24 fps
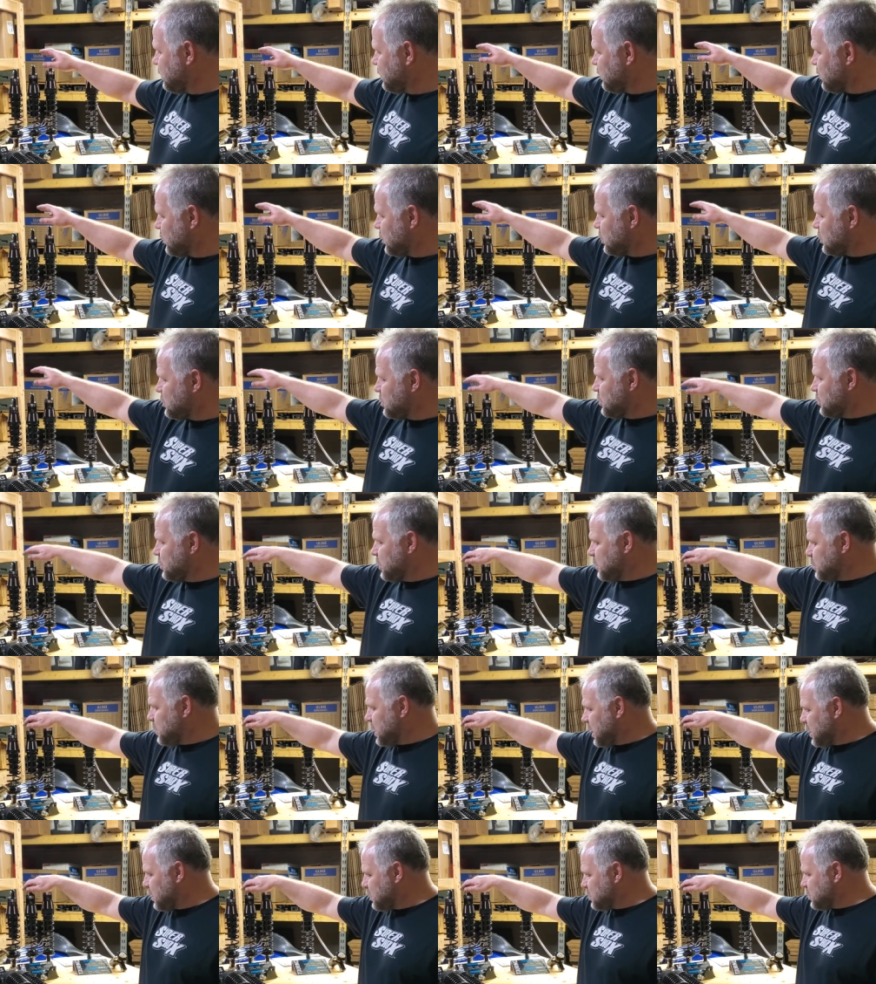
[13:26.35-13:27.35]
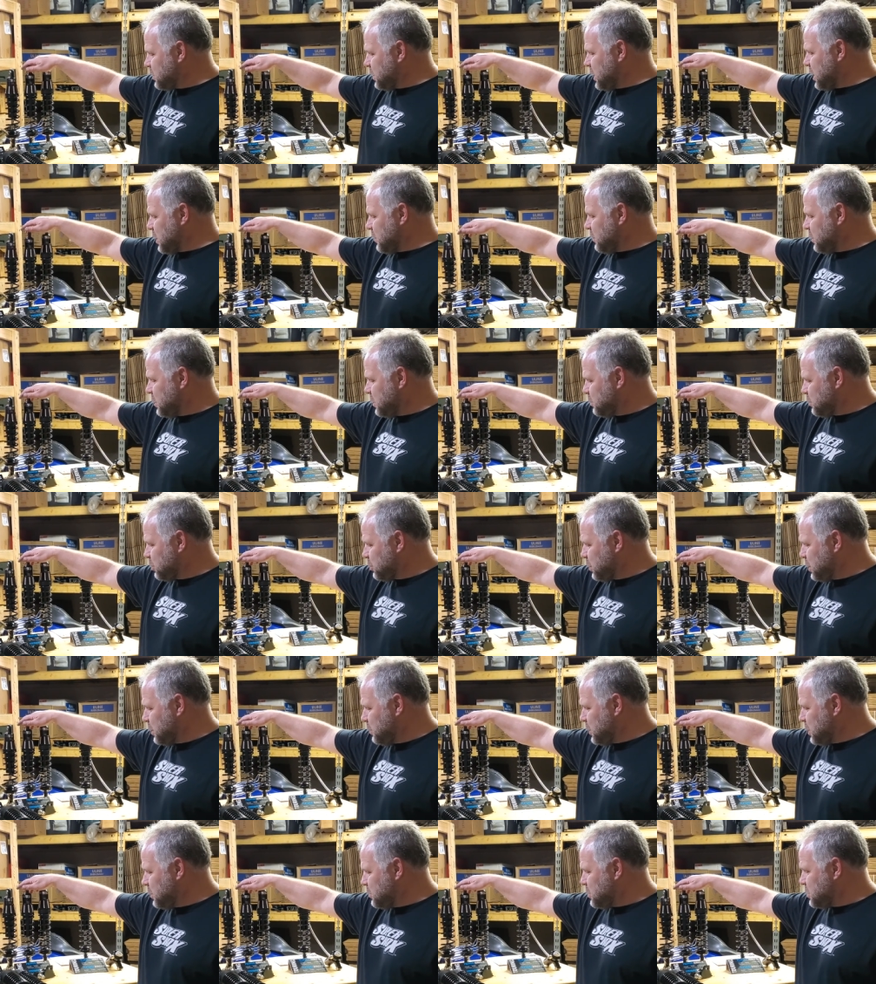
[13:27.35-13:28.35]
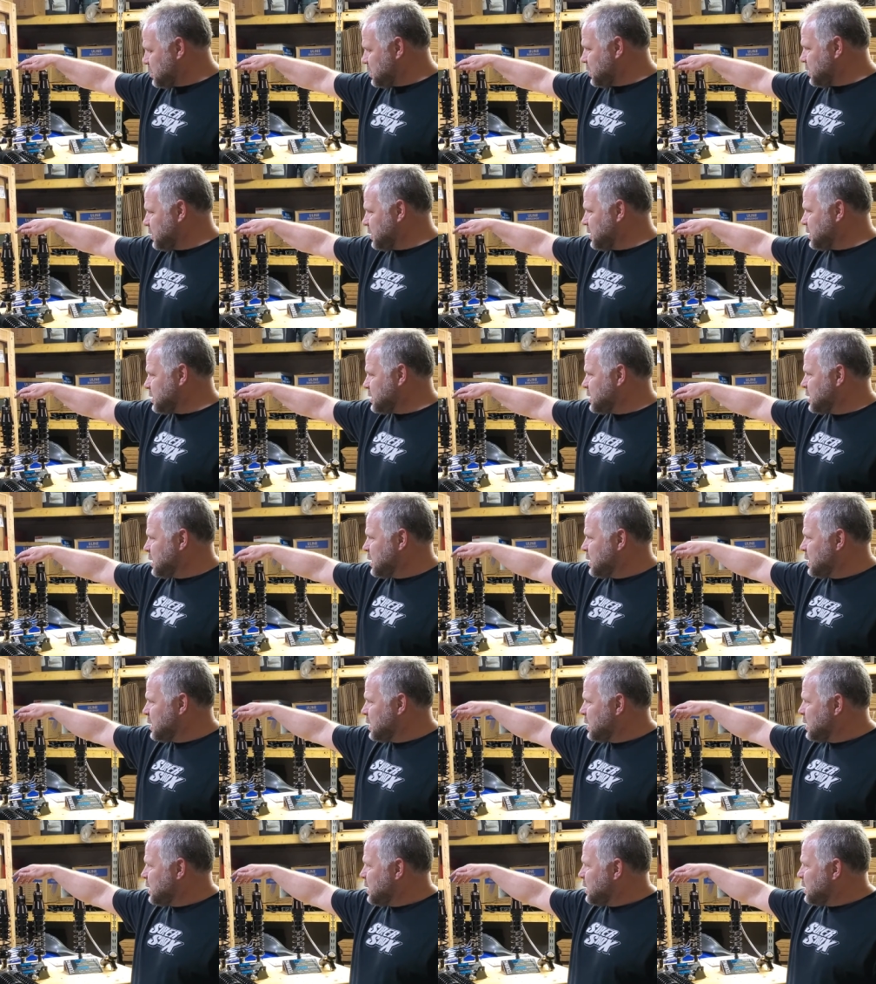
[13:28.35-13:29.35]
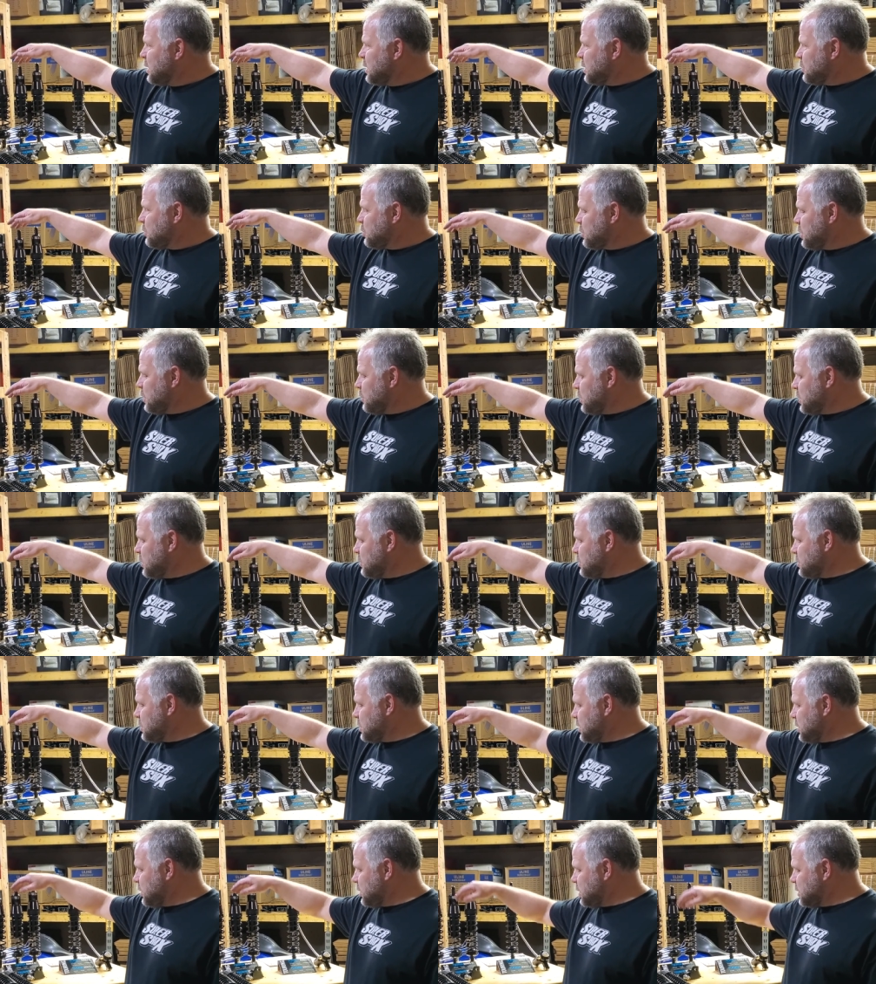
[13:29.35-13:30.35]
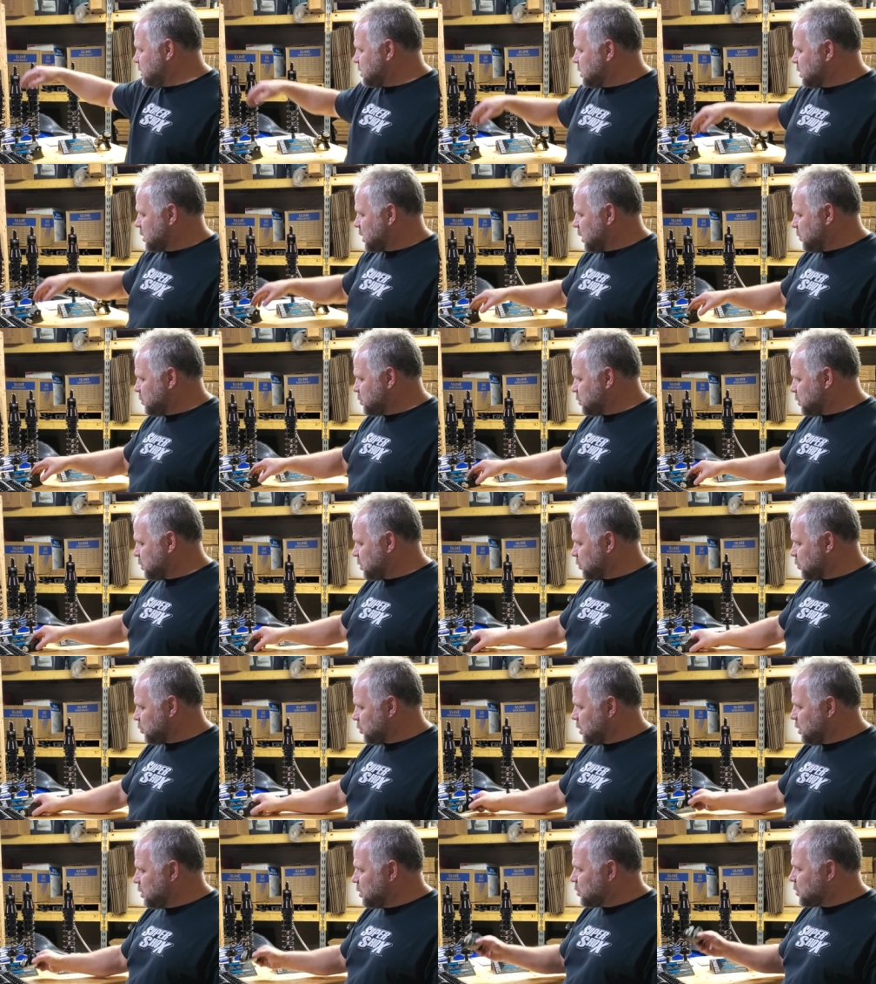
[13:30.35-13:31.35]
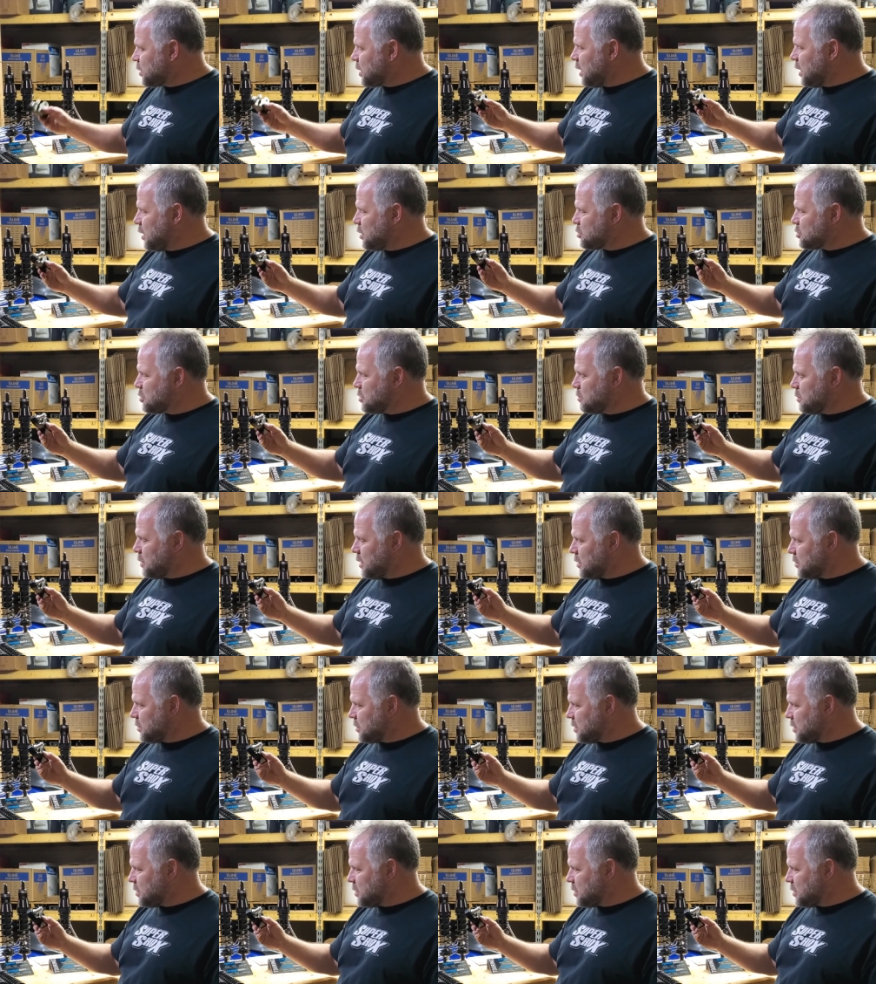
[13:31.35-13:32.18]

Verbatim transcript: For the touring models, we have the premium series. The premium series comes with a relocation mount.